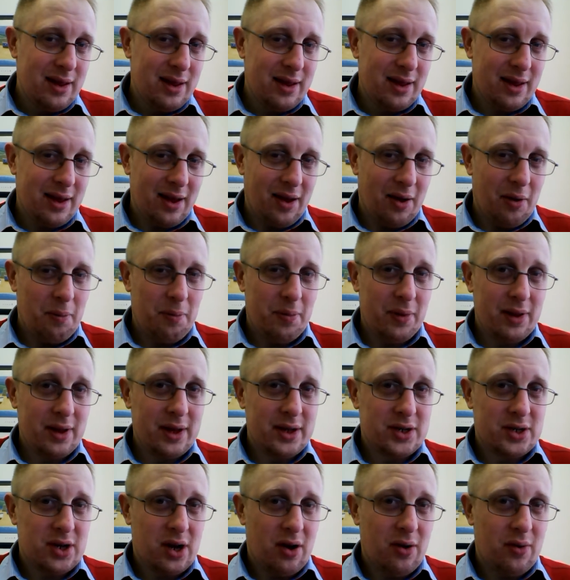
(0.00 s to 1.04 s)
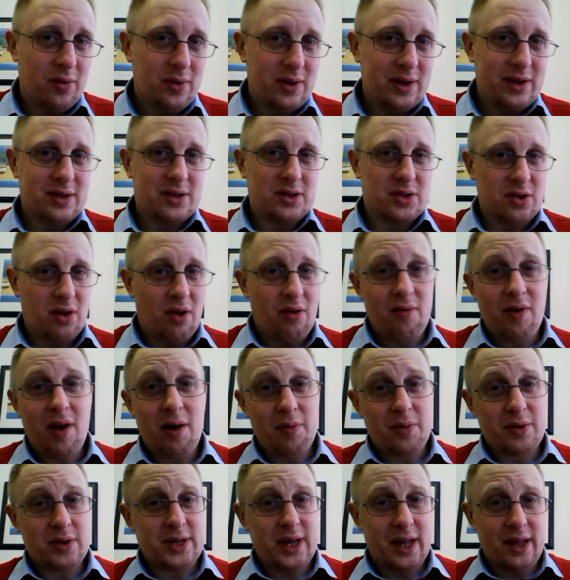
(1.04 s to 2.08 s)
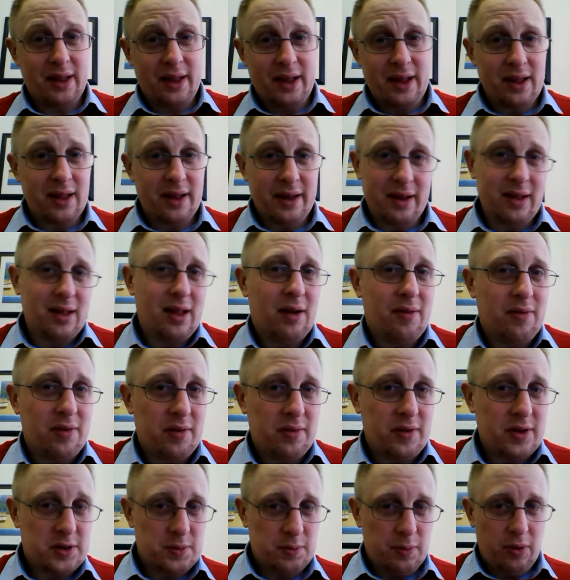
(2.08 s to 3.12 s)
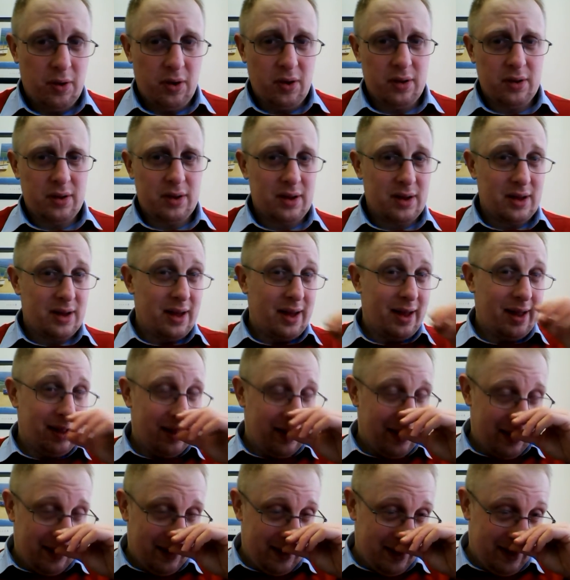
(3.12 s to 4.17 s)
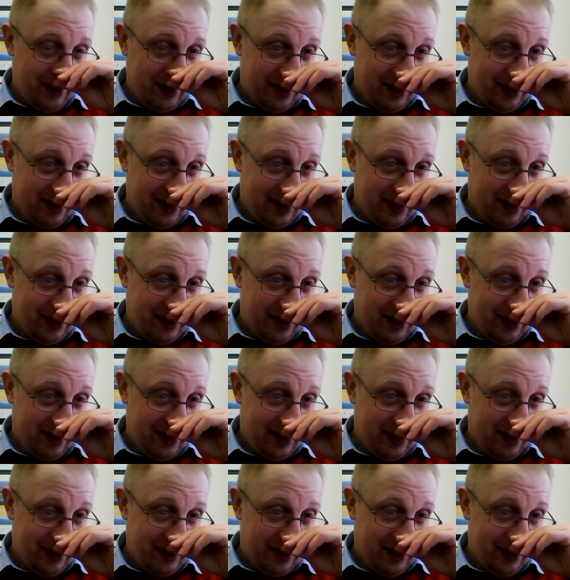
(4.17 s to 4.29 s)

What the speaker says: you know, Billy Joe does not represent the elite level of the sport, and